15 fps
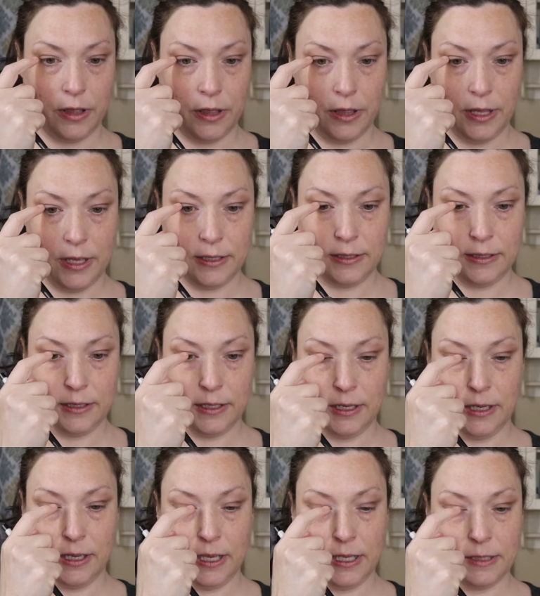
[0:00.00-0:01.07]
this
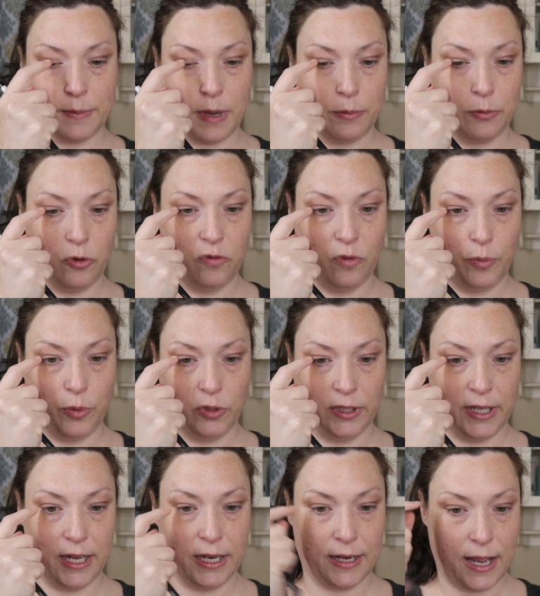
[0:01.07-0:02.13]
is my movable
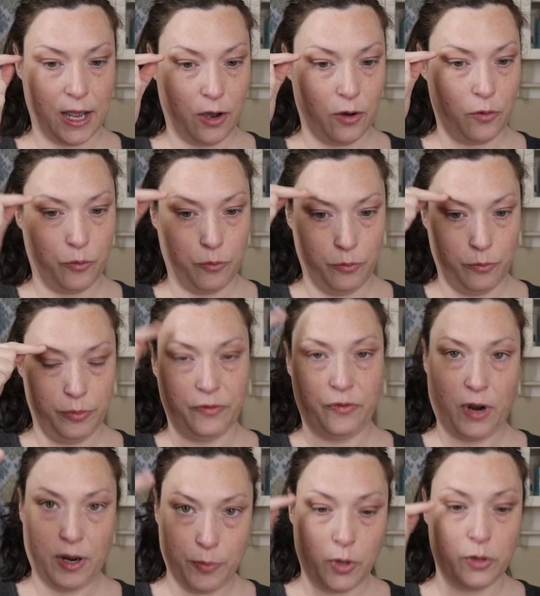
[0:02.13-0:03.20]
lid. Now,
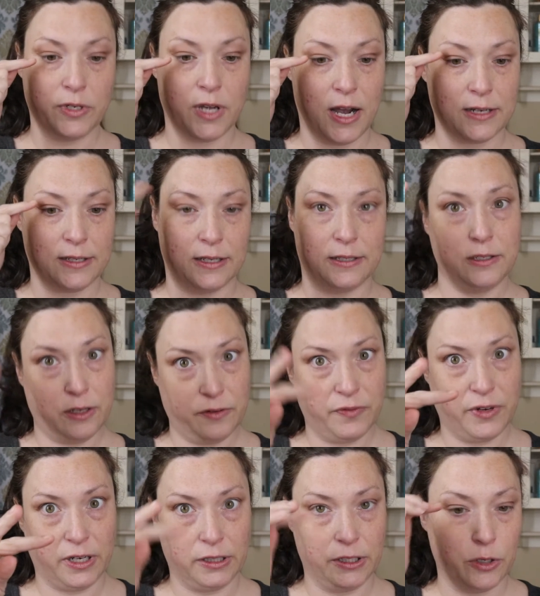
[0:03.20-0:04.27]
before I had Botox, I still had
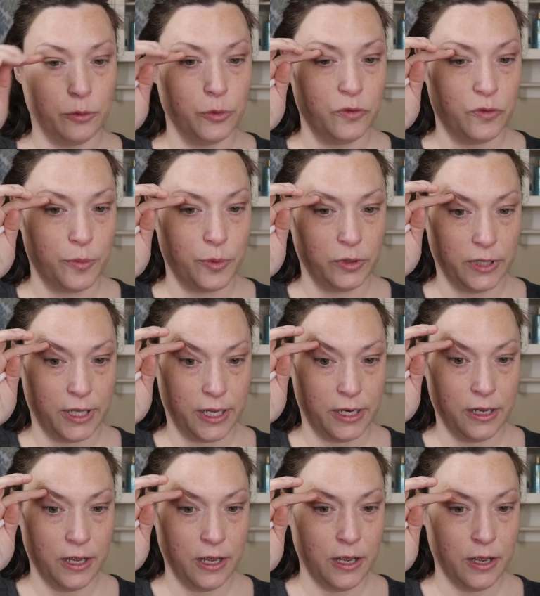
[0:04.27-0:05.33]
very little movable
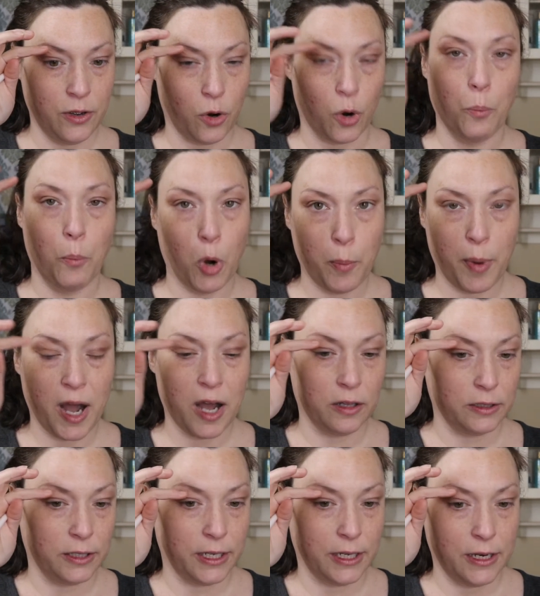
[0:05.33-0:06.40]
lid or
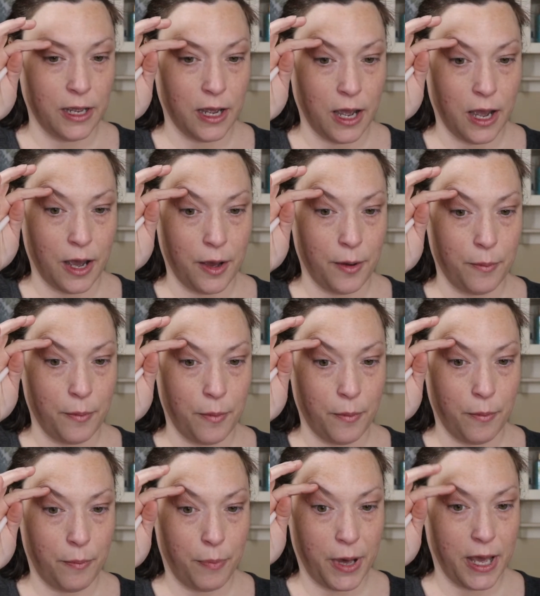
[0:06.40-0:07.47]
mobile lid,
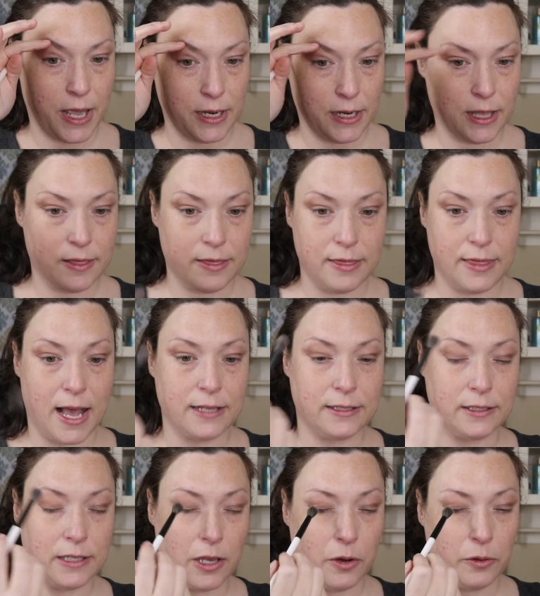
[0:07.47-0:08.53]
but
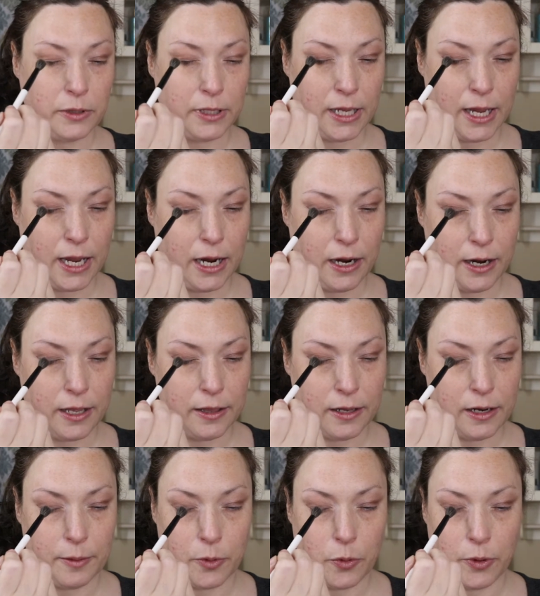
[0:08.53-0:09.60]
that's the only area
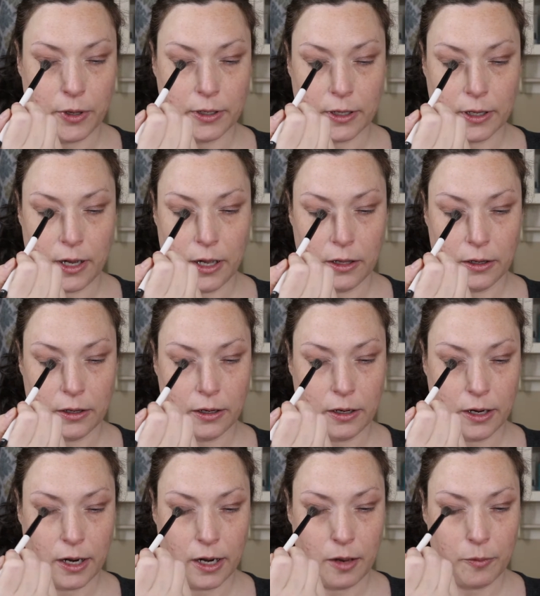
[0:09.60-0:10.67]
that I'm going to color.
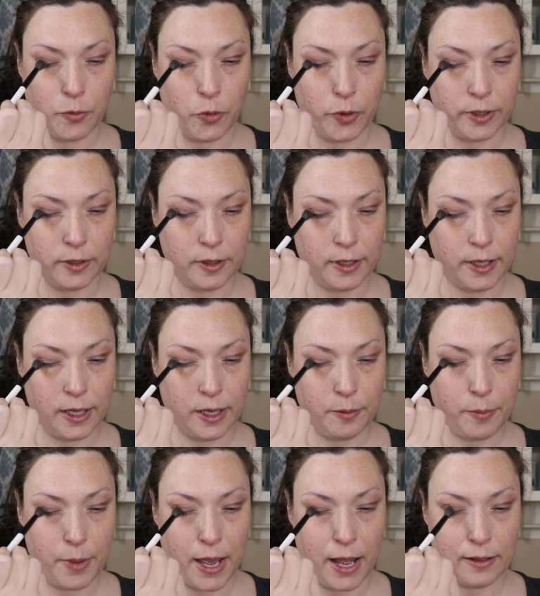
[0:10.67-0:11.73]
And I'm going to,
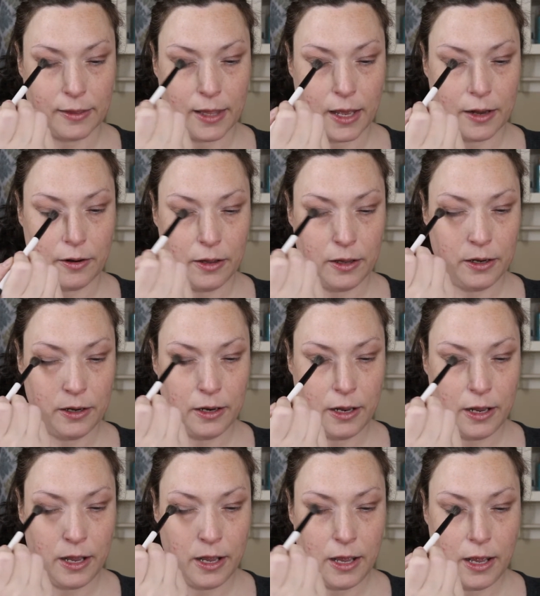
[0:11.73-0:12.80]
again, pat that on
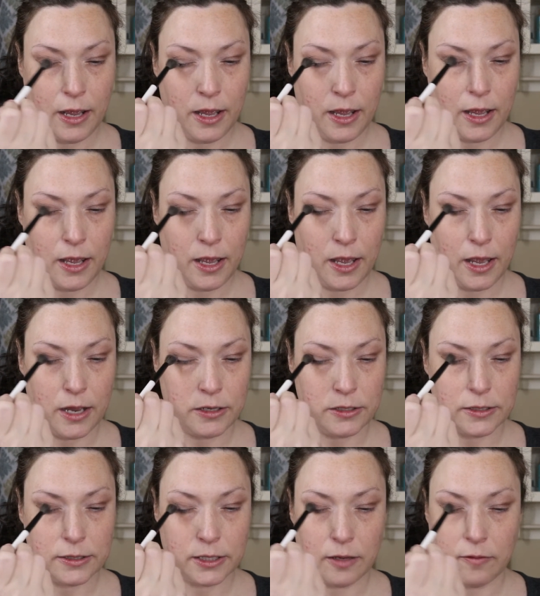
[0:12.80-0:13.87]
and
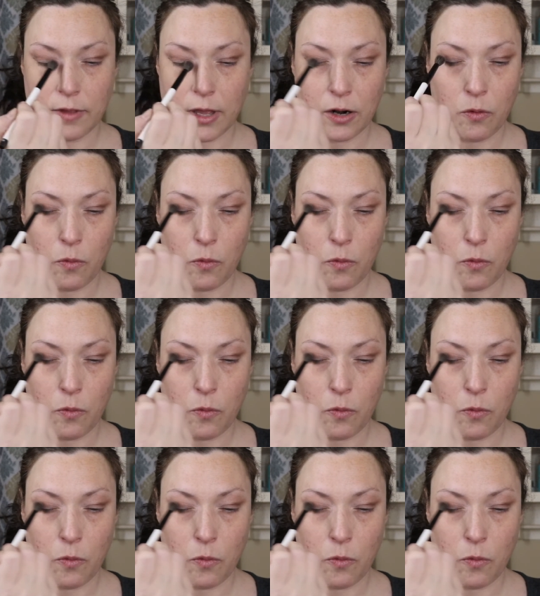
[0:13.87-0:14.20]
just give that a